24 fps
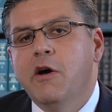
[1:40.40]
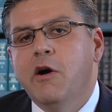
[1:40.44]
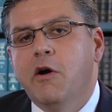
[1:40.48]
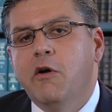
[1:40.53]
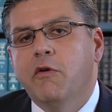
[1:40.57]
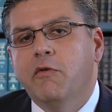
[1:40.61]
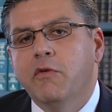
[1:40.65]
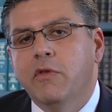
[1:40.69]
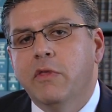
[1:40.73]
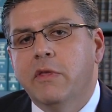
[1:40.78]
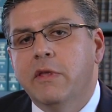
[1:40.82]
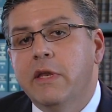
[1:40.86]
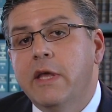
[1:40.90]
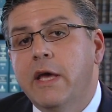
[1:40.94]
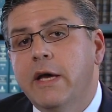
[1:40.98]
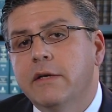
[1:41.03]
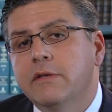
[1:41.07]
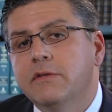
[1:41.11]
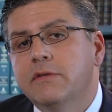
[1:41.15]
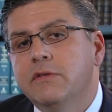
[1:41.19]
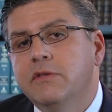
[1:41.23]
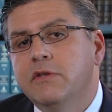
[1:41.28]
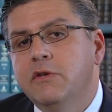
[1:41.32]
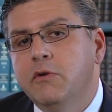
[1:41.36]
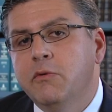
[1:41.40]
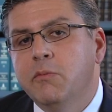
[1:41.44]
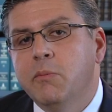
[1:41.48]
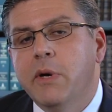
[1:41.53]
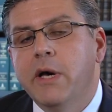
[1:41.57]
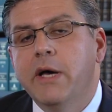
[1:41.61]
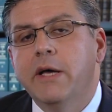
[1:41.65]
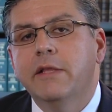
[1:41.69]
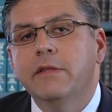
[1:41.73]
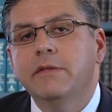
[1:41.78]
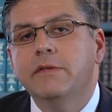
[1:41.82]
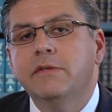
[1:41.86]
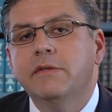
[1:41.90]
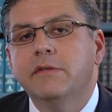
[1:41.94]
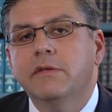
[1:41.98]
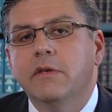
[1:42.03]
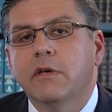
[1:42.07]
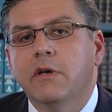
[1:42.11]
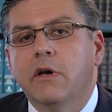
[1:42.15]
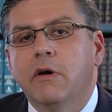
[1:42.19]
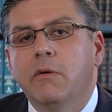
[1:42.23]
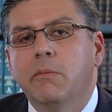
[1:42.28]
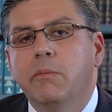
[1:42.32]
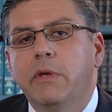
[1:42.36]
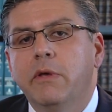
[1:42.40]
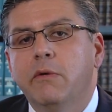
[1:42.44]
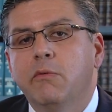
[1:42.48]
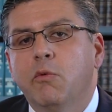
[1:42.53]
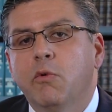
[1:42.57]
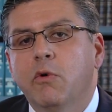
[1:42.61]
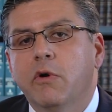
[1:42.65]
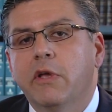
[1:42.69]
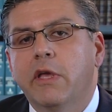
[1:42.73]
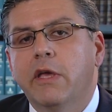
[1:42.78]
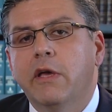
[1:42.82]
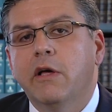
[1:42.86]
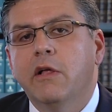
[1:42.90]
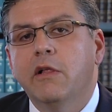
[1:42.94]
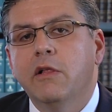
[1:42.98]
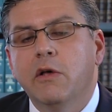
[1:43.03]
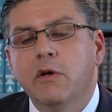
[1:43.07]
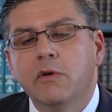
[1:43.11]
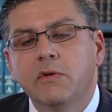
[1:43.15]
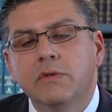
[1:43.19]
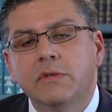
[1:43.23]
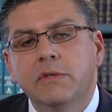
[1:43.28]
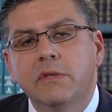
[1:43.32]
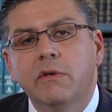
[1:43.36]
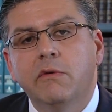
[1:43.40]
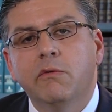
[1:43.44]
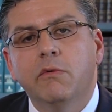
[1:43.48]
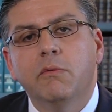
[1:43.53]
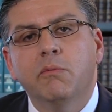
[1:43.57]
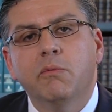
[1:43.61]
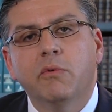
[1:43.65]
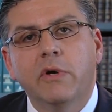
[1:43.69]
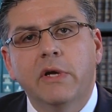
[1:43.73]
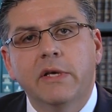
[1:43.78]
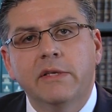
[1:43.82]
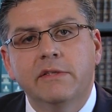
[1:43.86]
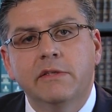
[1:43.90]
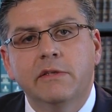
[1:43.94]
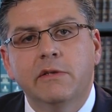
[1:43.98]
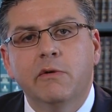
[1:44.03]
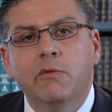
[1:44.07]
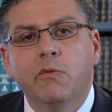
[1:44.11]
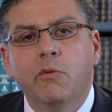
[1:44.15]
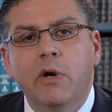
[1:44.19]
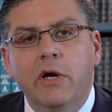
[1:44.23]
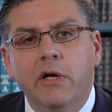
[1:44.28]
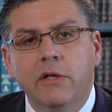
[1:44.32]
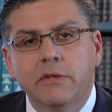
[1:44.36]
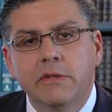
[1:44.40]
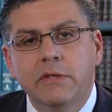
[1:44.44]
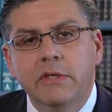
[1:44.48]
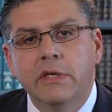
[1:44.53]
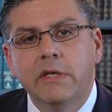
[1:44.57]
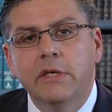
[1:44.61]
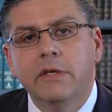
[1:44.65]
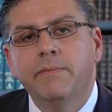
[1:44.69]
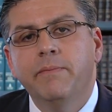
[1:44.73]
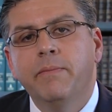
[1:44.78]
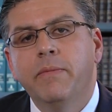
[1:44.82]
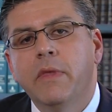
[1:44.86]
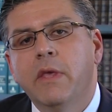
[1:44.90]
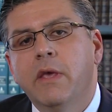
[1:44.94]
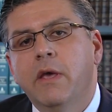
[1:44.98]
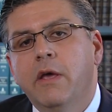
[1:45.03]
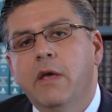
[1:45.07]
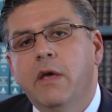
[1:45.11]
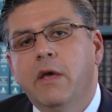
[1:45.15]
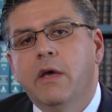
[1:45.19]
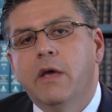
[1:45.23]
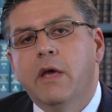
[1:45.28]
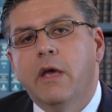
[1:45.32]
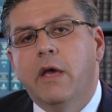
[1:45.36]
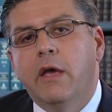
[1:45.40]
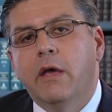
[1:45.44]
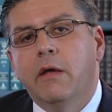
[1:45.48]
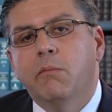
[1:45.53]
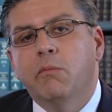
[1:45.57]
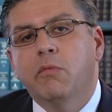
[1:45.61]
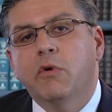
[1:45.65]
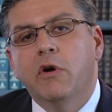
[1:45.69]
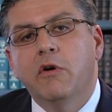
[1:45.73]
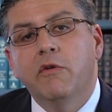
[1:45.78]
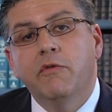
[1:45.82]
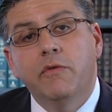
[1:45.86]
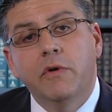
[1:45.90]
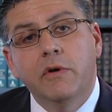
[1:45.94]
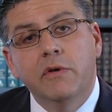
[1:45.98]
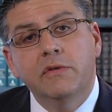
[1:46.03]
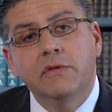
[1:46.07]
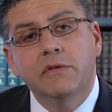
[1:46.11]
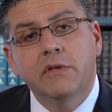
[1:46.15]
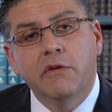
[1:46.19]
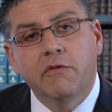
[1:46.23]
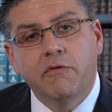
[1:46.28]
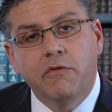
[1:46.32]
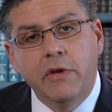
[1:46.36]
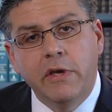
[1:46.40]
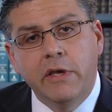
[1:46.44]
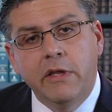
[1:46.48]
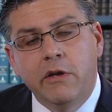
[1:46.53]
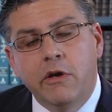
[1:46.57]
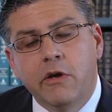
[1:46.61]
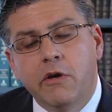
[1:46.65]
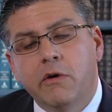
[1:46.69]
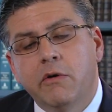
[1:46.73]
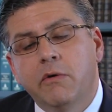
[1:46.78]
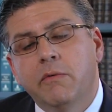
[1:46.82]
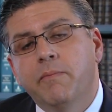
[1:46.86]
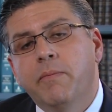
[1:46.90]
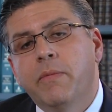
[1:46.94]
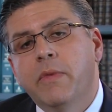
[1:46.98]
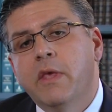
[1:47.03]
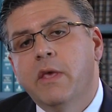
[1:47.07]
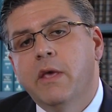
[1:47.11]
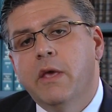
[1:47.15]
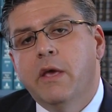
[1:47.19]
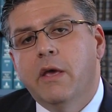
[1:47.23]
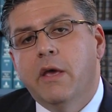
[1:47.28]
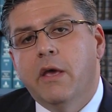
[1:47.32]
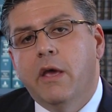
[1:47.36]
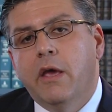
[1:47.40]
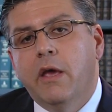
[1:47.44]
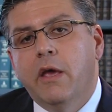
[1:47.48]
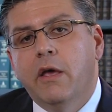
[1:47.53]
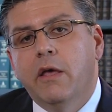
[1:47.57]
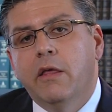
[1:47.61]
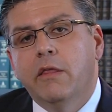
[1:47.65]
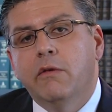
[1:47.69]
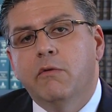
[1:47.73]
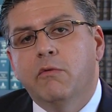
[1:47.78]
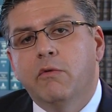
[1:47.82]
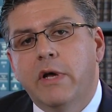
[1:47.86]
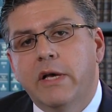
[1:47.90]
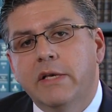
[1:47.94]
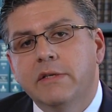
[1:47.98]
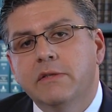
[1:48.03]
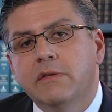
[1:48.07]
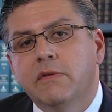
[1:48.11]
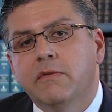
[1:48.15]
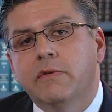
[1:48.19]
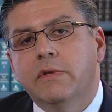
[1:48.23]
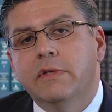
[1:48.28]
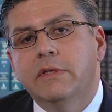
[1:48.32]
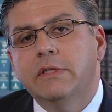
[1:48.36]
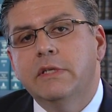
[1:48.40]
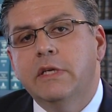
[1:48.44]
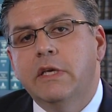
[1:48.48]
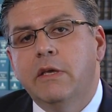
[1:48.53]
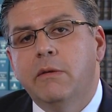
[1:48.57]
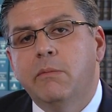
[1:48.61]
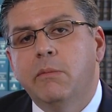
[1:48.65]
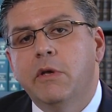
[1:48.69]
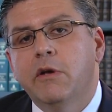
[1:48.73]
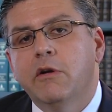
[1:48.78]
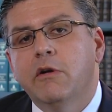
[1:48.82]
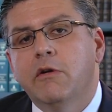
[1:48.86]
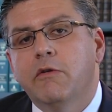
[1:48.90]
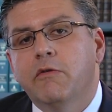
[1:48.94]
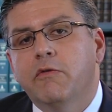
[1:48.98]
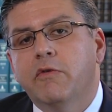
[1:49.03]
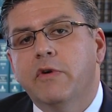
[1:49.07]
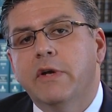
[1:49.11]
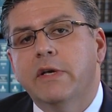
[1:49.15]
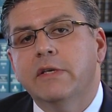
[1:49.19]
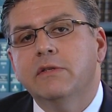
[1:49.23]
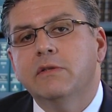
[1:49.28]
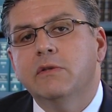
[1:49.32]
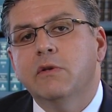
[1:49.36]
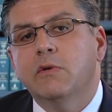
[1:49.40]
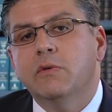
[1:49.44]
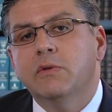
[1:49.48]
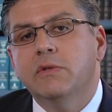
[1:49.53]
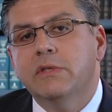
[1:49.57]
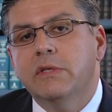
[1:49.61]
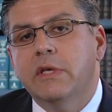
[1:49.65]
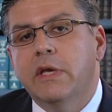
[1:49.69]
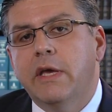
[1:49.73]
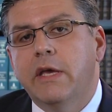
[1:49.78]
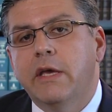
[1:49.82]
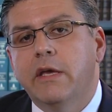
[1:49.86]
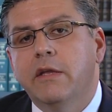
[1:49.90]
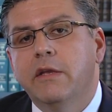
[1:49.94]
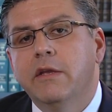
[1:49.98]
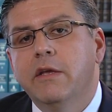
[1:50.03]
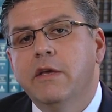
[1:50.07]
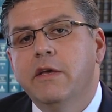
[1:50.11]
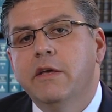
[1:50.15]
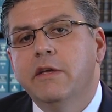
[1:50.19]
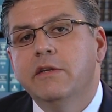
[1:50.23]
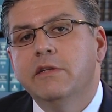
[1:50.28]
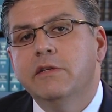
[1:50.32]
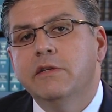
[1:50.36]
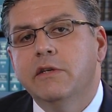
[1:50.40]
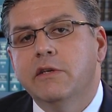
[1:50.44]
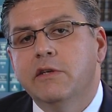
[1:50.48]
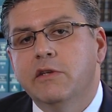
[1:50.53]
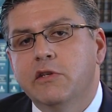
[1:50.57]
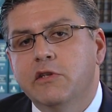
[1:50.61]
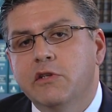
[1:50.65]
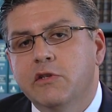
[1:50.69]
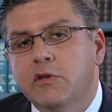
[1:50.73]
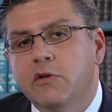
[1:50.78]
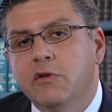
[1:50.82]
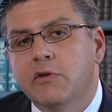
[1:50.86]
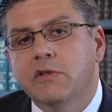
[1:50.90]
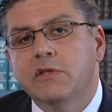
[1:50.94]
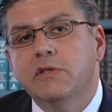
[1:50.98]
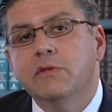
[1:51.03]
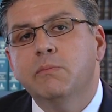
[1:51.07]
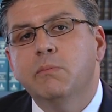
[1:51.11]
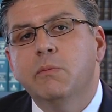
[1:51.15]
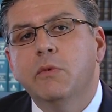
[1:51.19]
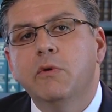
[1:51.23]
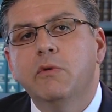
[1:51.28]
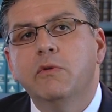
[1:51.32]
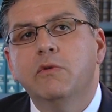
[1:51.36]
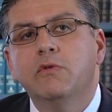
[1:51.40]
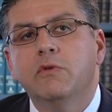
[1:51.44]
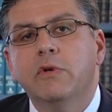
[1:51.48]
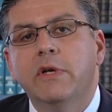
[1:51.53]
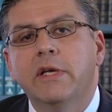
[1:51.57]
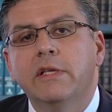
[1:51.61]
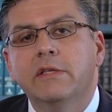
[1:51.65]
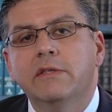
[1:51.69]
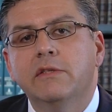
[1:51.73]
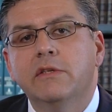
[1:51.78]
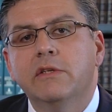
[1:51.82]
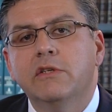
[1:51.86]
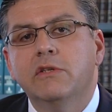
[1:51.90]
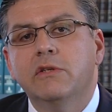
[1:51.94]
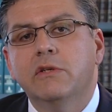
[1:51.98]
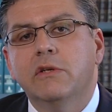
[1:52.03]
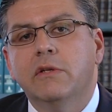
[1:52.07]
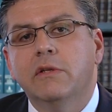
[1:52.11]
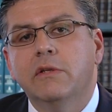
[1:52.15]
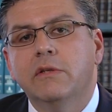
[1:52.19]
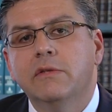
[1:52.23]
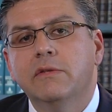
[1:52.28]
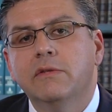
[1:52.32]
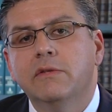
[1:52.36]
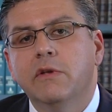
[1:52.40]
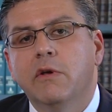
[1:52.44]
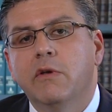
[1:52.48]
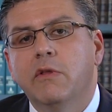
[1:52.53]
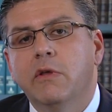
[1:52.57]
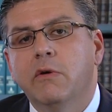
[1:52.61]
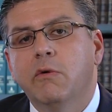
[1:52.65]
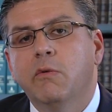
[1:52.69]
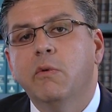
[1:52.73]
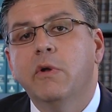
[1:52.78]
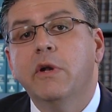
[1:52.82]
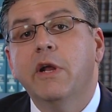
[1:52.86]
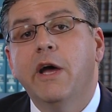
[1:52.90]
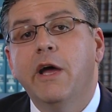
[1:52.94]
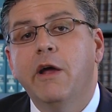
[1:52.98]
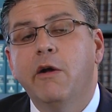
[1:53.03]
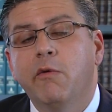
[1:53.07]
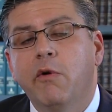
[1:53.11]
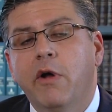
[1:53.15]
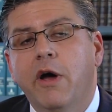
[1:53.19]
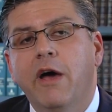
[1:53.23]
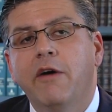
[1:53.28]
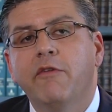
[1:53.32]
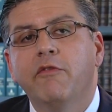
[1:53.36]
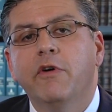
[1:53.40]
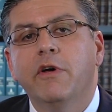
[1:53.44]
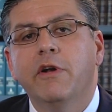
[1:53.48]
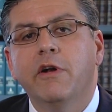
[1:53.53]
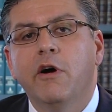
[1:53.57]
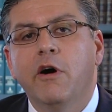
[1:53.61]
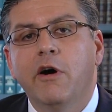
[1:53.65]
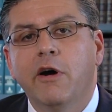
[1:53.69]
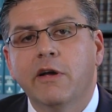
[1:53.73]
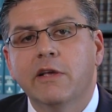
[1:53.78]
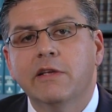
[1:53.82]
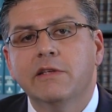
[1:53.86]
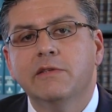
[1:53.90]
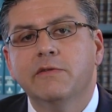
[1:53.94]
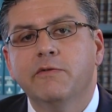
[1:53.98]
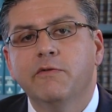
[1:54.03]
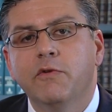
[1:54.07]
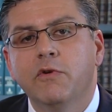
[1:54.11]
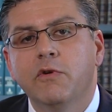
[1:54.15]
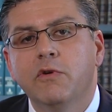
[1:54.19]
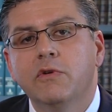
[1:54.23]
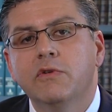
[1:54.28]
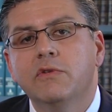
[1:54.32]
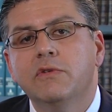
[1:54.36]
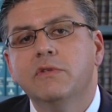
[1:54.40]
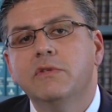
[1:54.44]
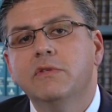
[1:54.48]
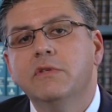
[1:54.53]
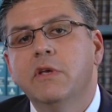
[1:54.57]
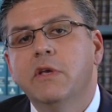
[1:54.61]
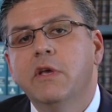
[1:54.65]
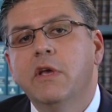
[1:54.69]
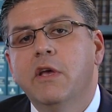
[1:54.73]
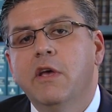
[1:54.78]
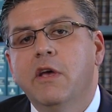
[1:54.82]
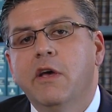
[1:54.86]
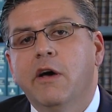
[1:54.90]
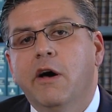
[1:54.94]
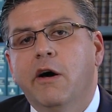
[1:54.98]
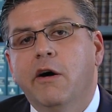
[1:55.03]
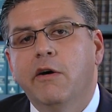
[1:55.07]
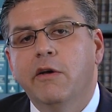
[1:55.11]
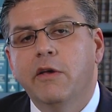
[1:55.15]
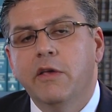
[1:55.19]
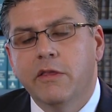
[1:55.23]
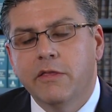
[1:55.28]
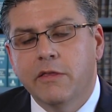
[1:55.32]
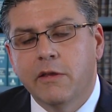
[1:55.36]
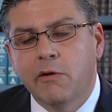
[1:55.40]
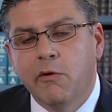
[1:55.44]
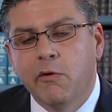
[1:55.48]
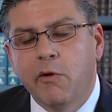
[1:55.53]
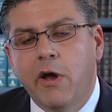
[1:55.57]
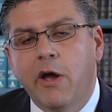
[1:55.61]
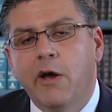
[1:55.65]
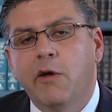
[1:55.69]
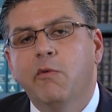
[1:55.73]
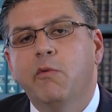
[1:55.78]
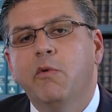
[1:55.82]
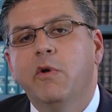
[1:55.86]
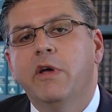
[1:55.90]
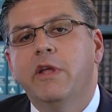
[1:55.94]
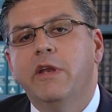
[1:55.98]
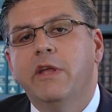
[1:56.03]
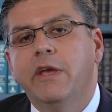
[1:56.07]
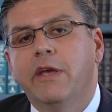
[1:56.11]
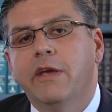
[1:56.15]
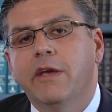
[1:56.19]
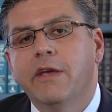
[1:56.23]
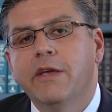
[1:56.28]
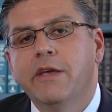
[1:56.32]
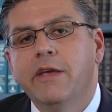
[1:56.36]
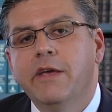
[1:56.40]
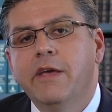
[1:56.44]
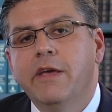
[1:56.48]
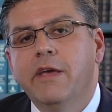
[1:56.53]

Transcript: Over the next two months, I'll be working closely with President Welty and Provost Covino and the rest of the team here at Fresno State to ensure a smooth transition so that when I arrive on August 1st, I'll hit the ground running.